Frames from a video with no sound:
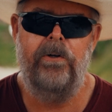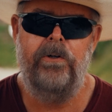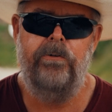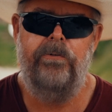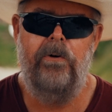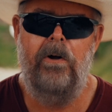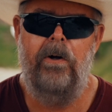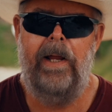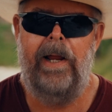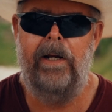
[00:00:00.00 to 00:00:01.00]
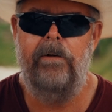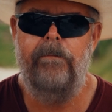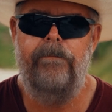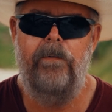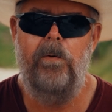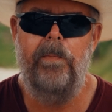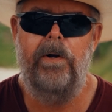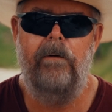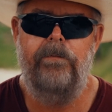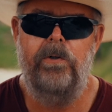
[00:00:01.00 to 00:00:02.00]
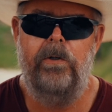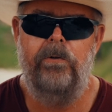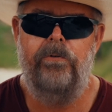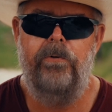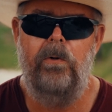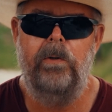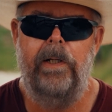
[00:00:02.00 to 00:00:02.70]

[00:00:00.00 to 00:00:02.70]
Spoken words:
or your strong hand firm enough to control